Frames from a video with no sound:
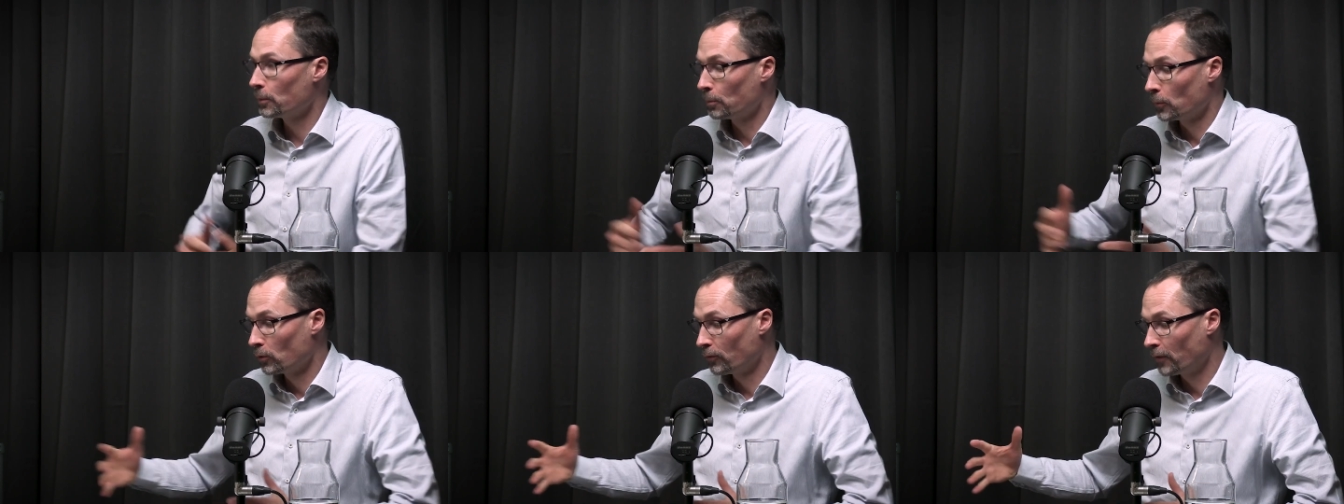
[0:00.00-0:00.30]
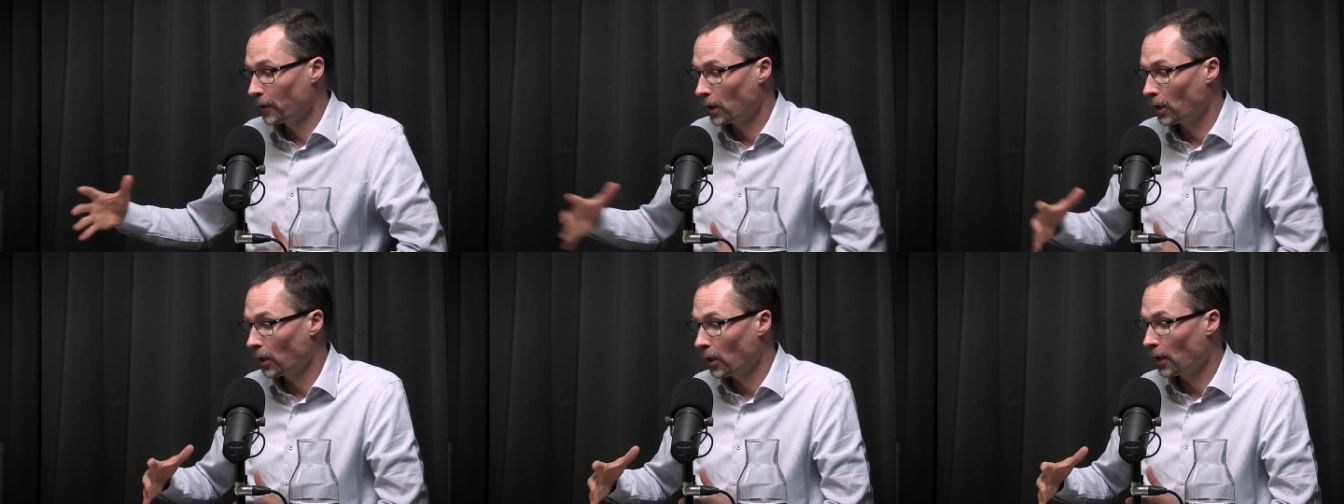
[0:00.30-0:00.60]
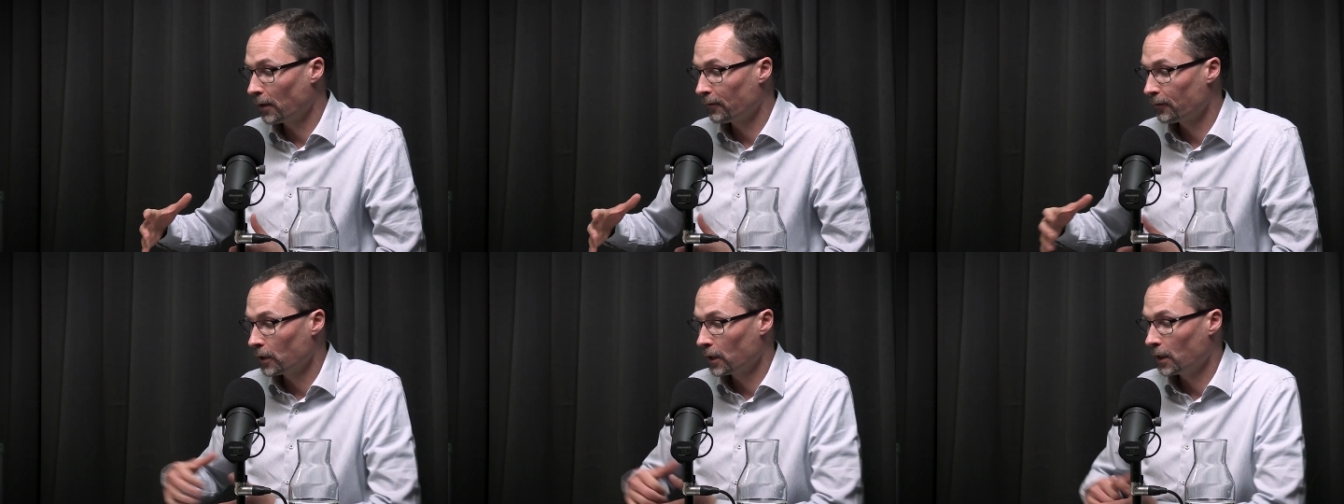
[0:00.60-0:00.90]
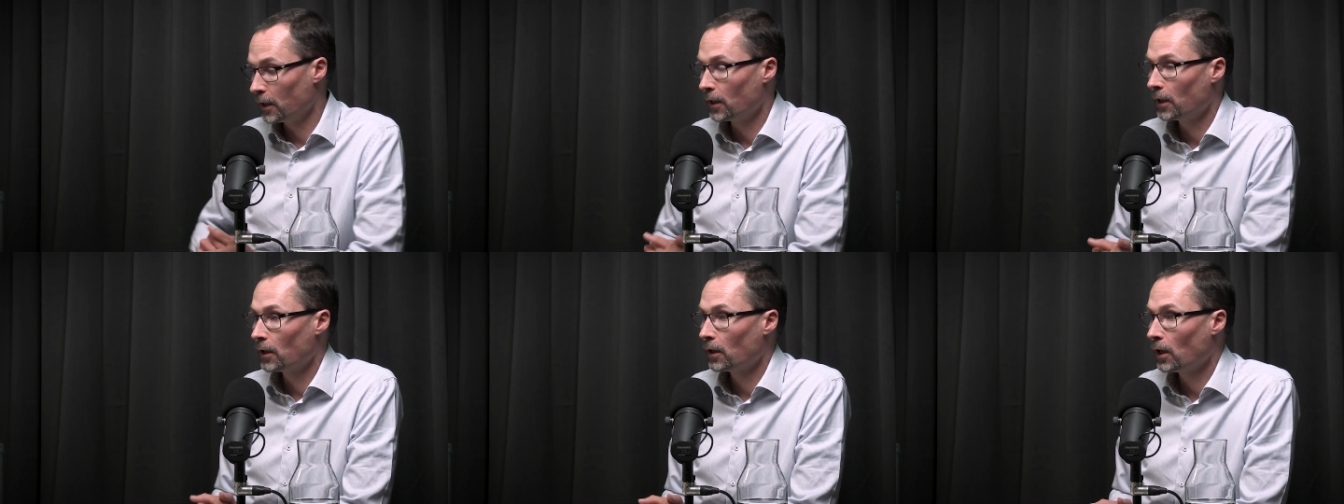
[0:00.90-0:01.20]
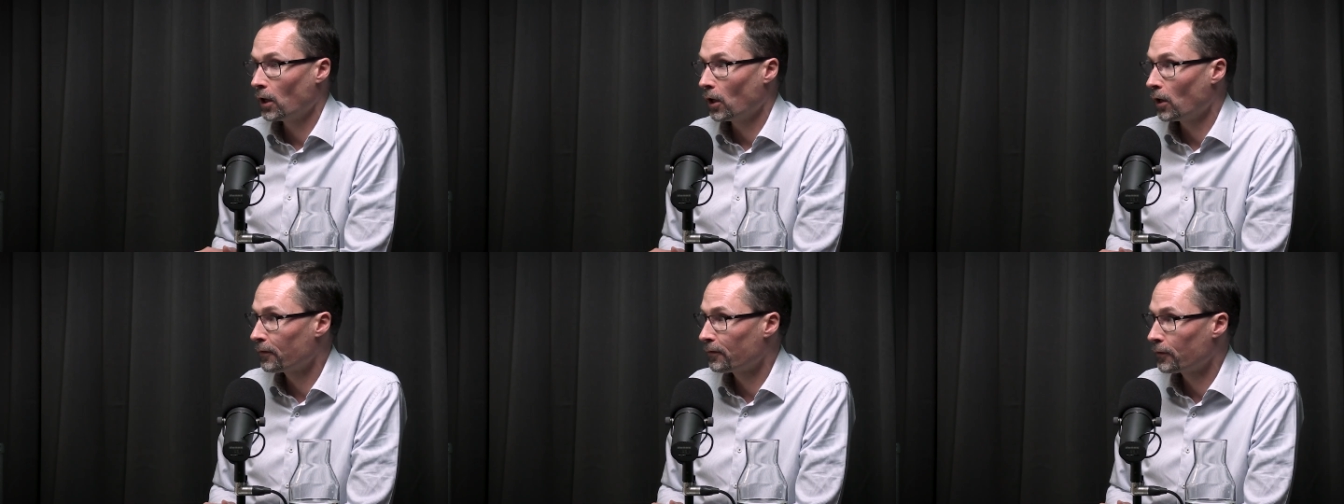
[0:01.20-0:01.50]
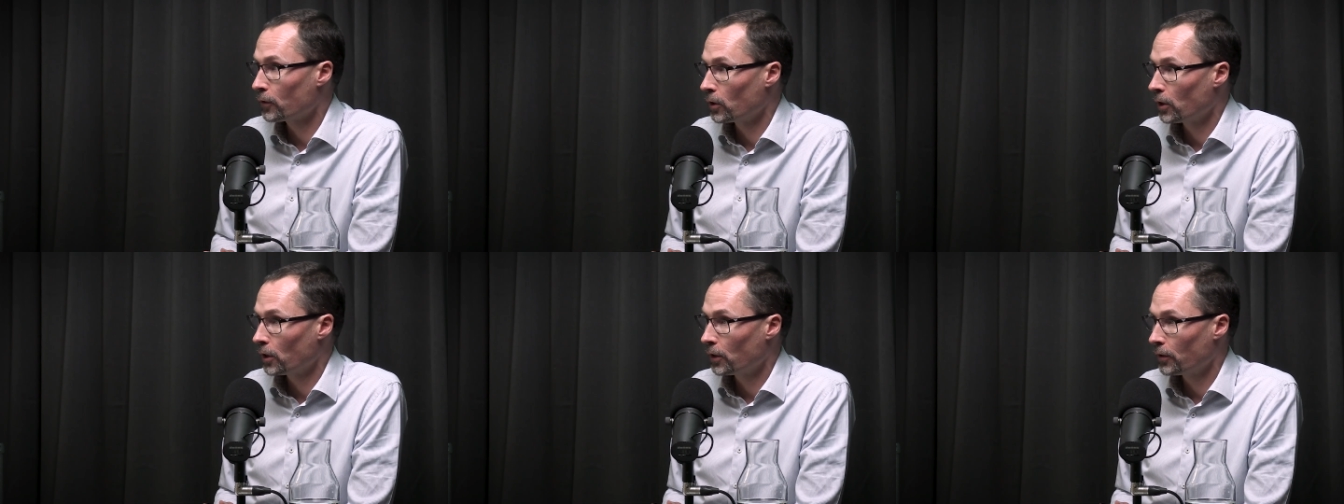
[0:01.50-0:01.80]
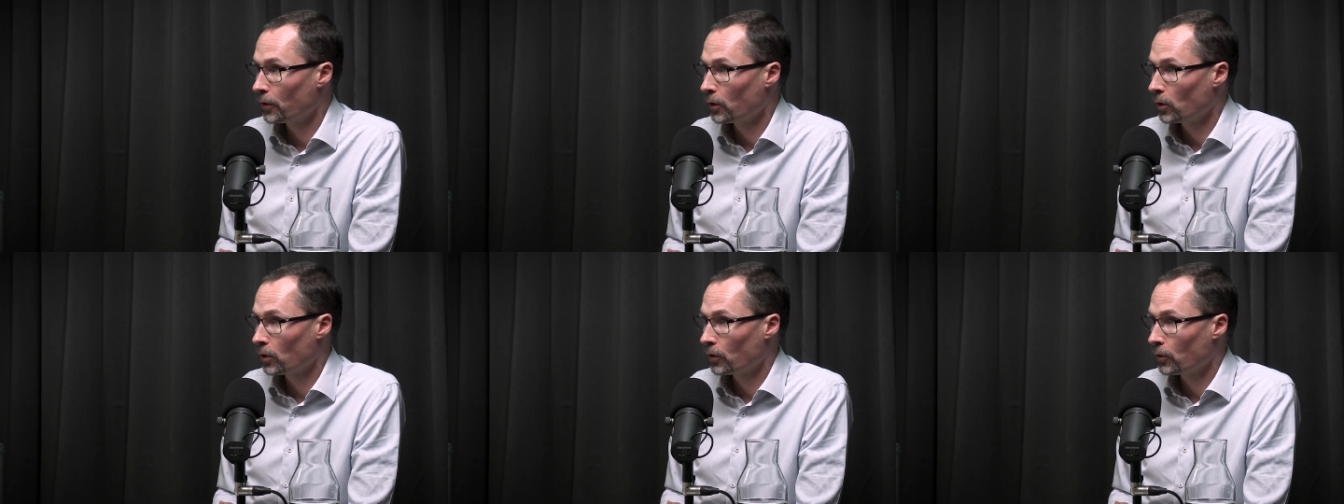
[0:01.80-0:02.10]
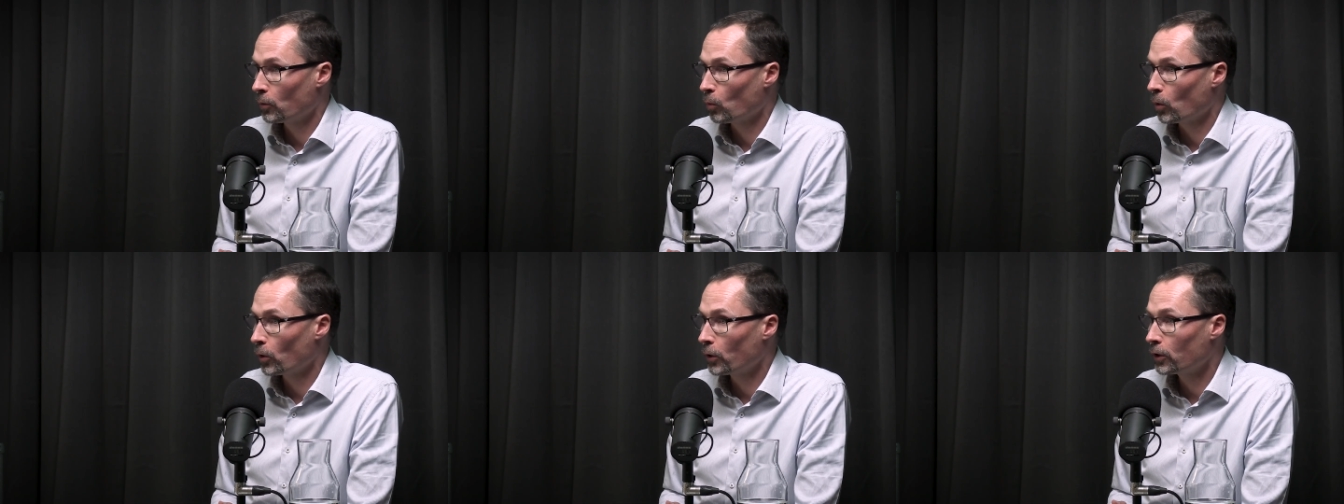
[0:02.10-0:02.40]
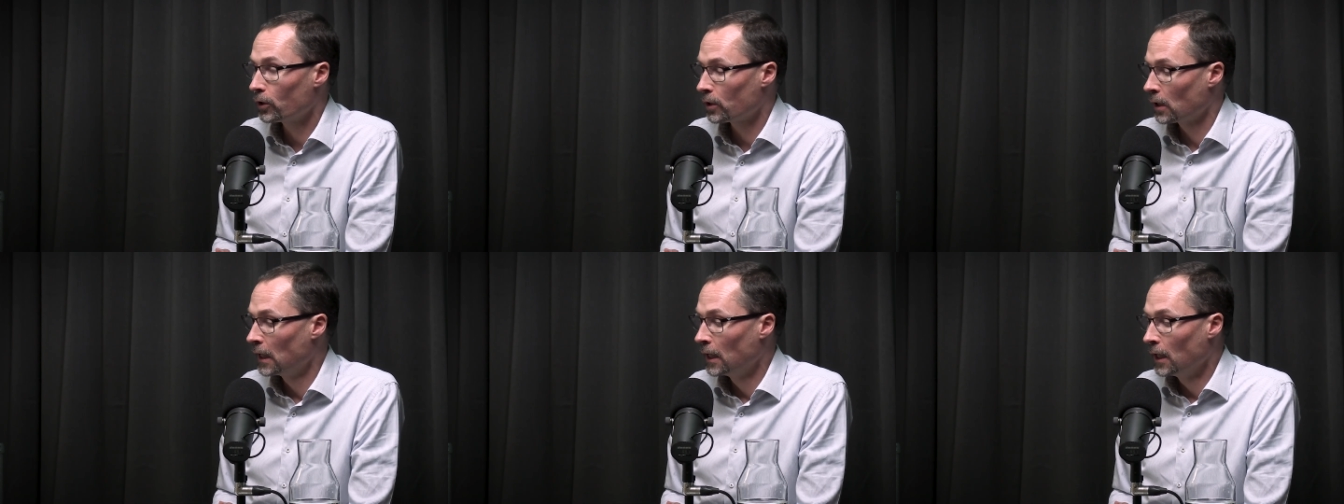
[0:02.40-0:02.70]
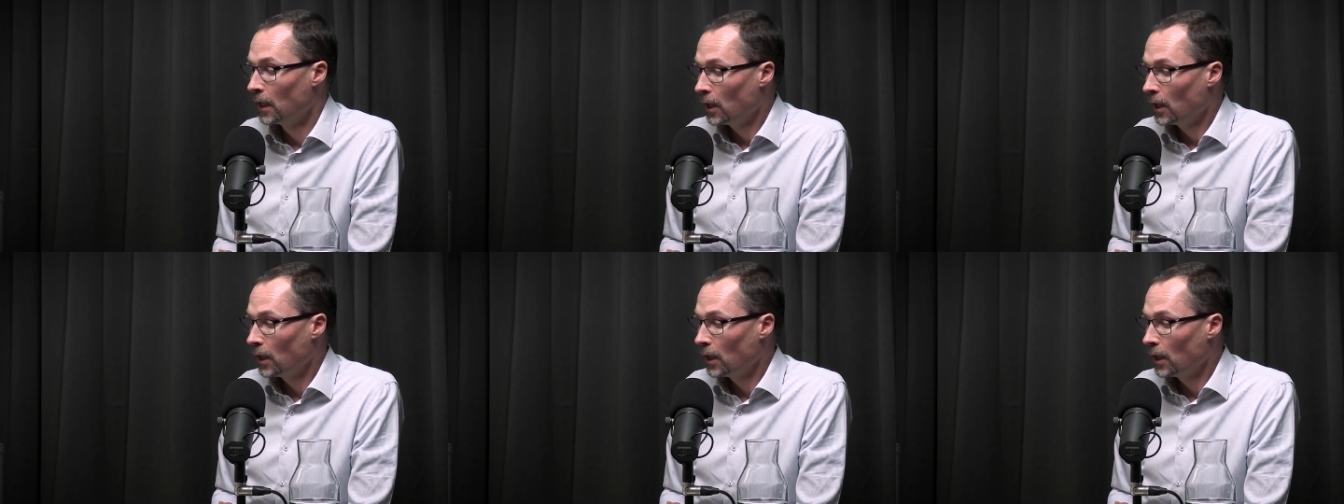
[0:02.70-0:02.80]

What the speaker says: removing a lot of the work,